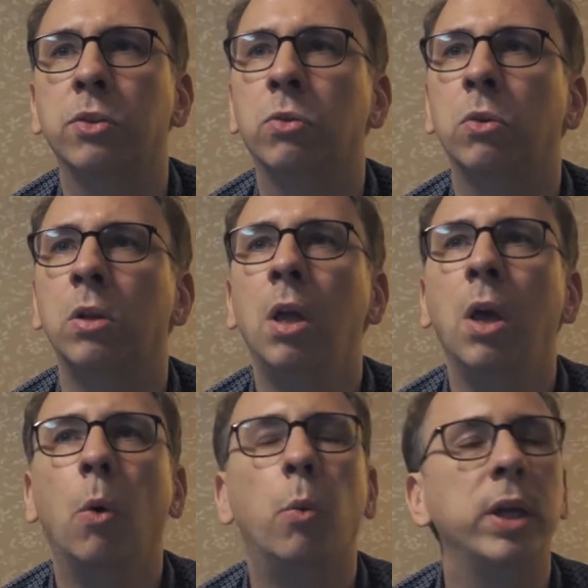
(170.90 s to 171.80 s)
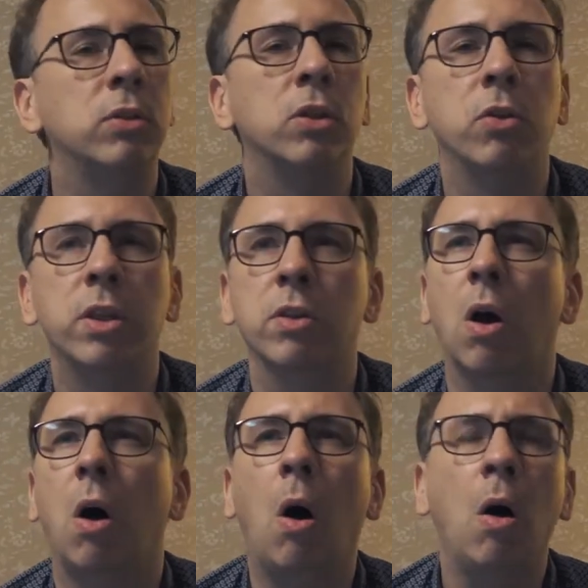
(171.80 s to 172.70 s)
school, we used to do this
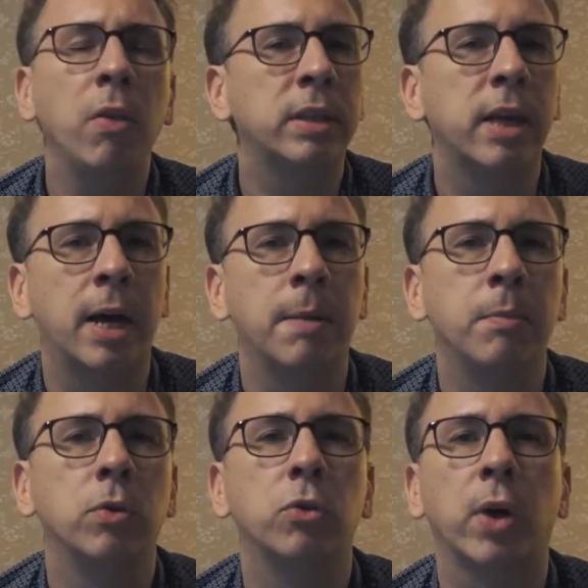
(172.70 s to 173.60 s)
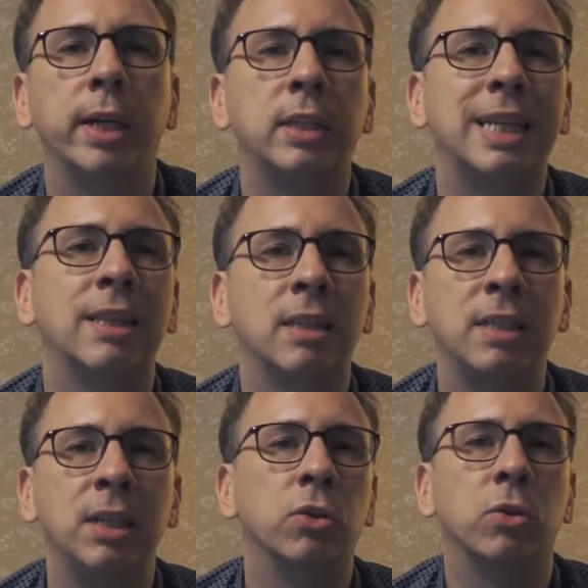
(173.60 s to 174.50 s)
all the time, trying to get the
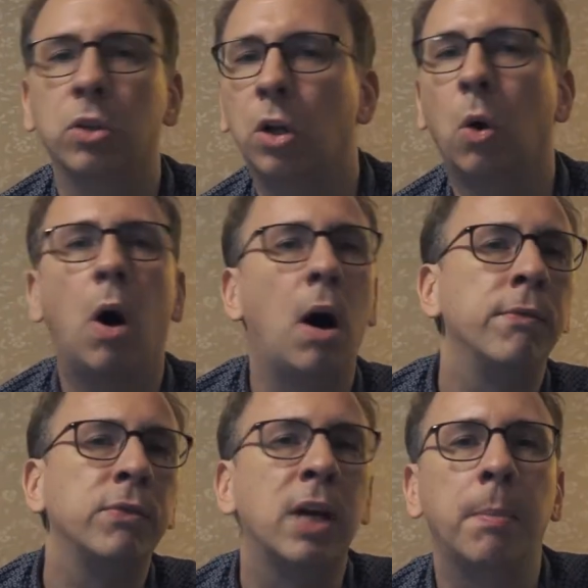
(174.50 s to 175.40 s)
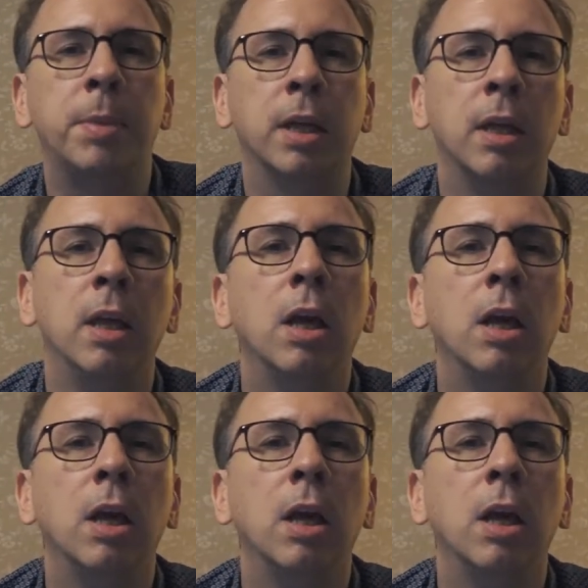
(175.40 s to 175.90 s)
teacher to go off topic,